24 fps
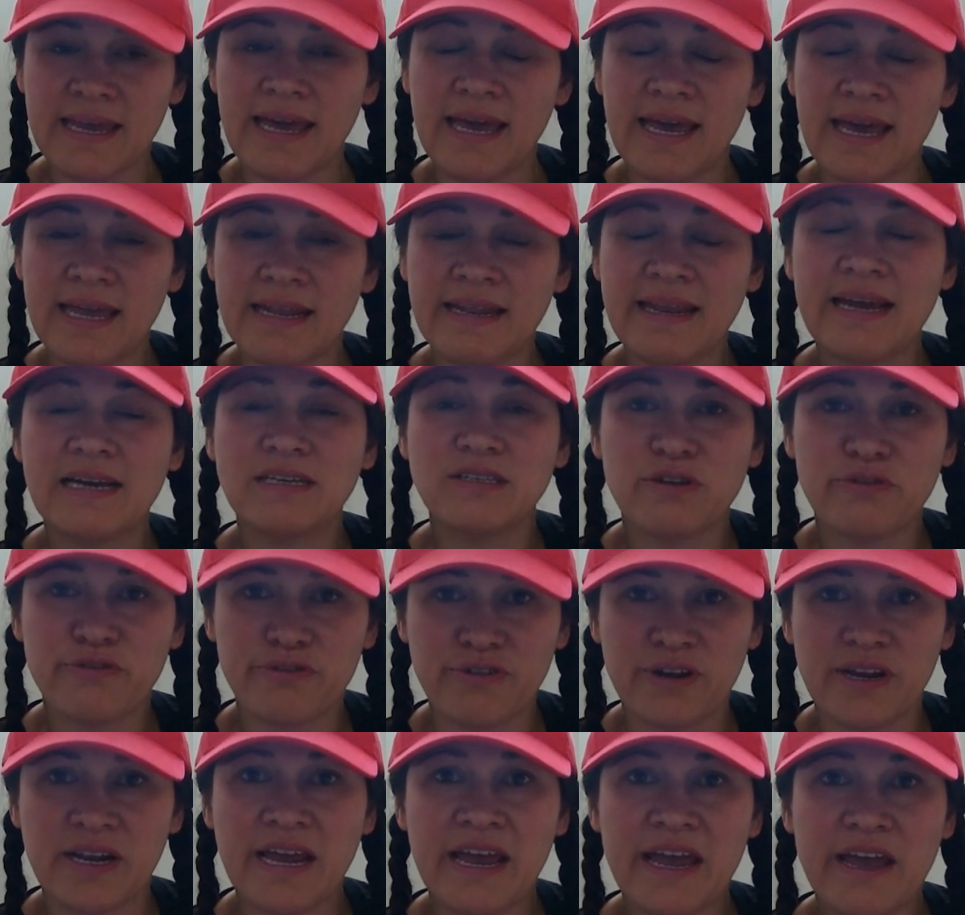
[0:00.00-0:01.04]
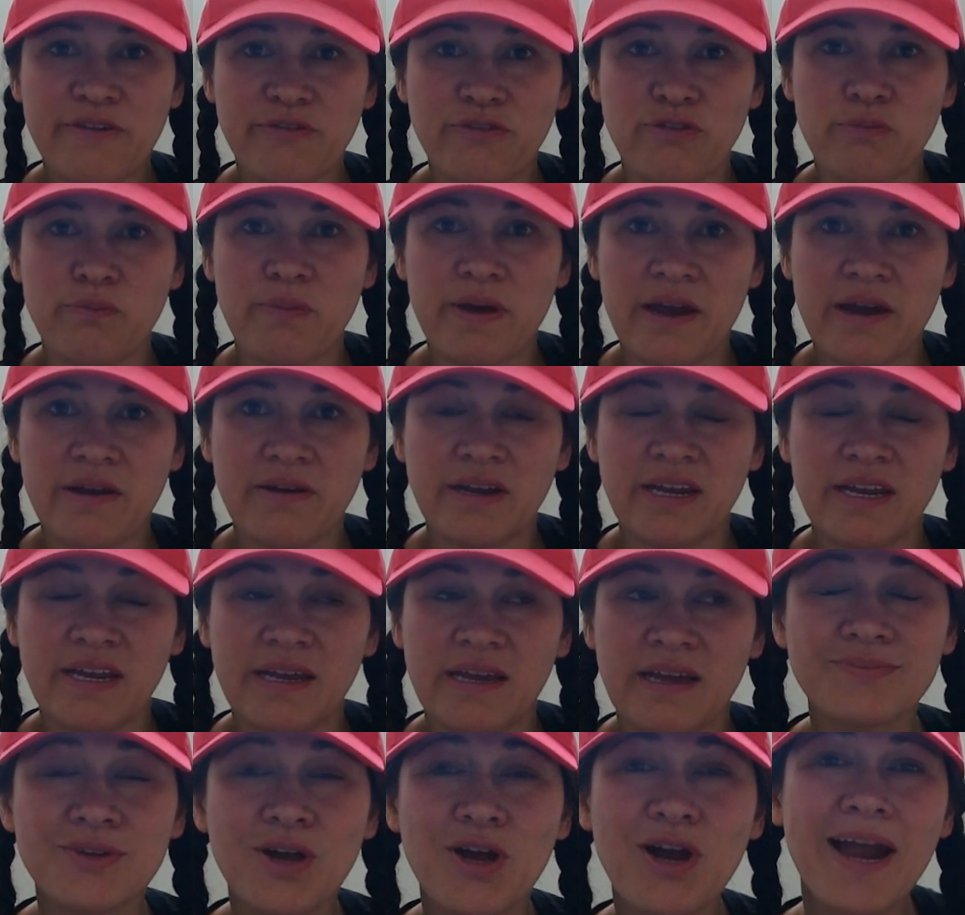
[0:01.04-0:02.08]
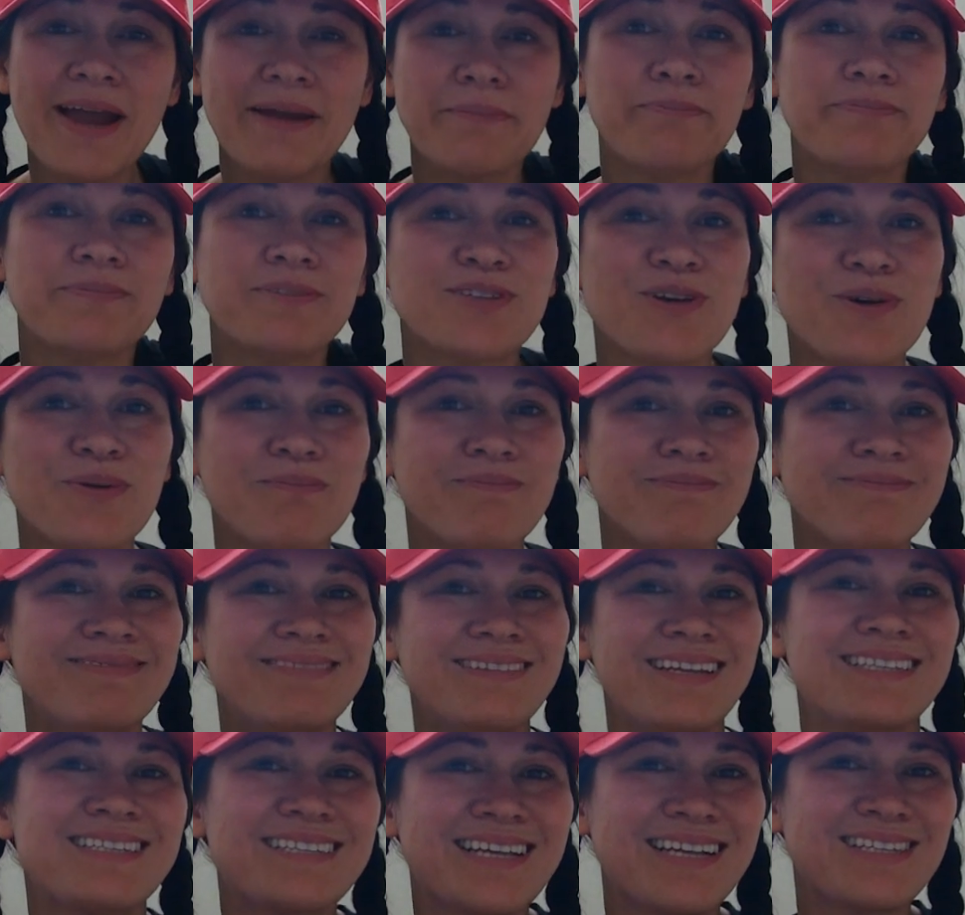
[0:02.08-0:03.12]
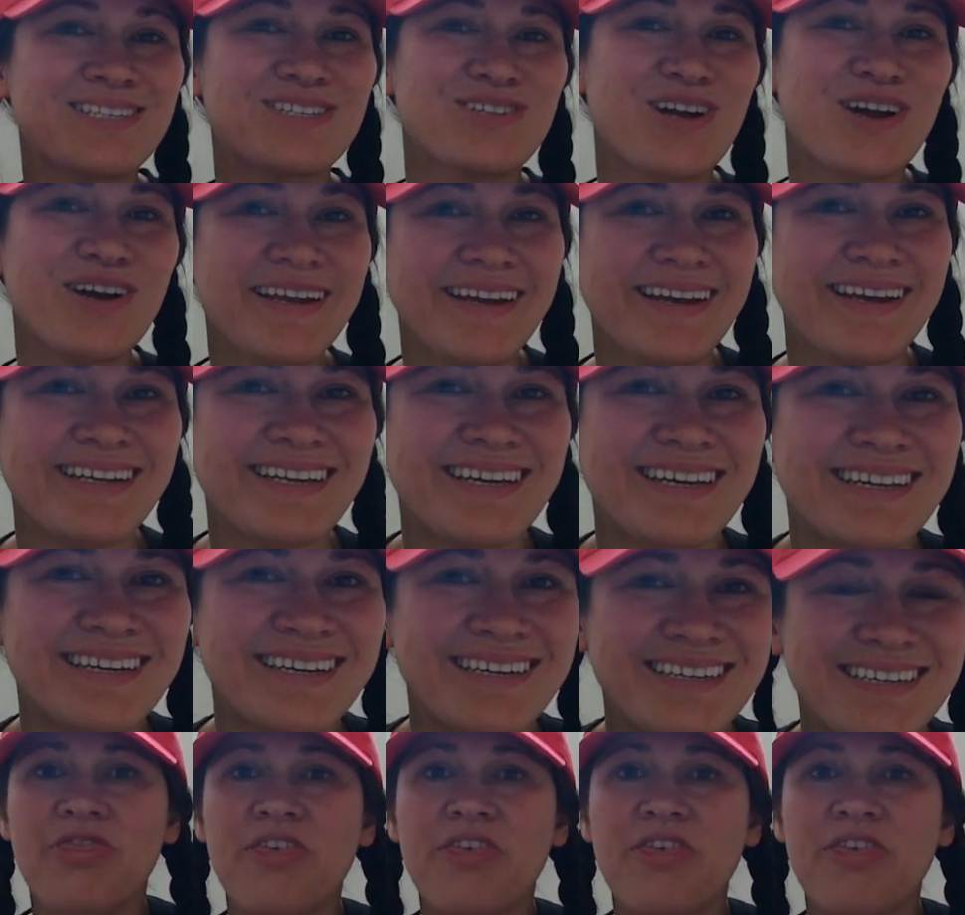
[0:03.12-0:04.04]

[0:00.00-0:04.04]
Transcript: And there's a friend I have to bury. Alright, so let's get started.